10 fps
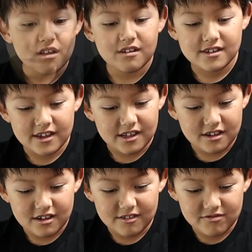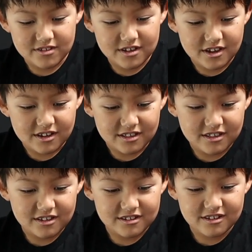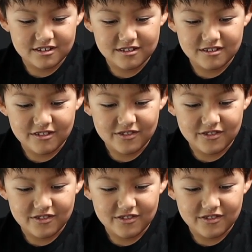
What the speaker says: Okay, yeah, these scissors are